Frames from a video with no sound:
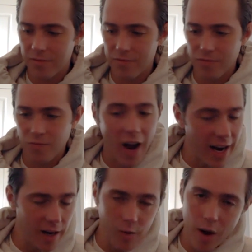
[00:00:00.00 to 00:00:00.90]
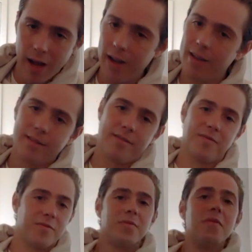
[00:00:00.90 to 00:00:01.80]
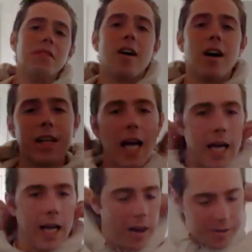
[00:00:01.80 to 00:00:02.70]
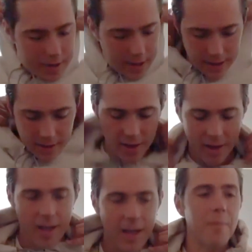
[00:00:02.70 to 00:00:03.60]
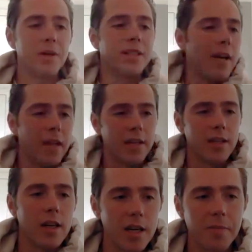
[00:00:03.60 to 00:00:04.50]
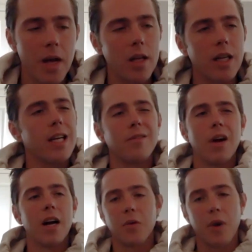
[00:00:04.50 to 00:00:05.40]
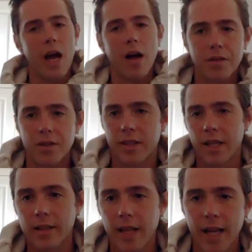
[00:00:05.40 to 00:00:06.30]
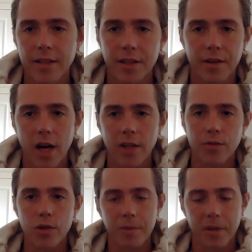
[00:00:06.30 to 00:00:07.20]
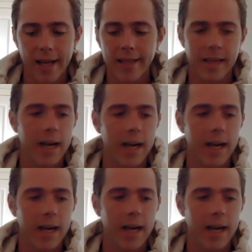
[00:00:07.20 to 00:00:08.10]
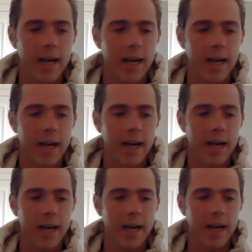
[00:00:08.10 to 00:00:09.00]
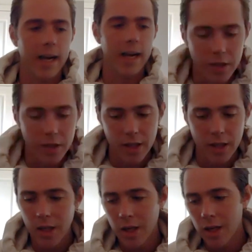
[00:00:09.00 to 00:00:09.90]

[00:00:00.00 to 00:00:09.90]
right away on Yeah Yeah, I was like, I put down like the hook melody and right away I was just like dancing around the room and like sending it to my brother and all my homies and shit.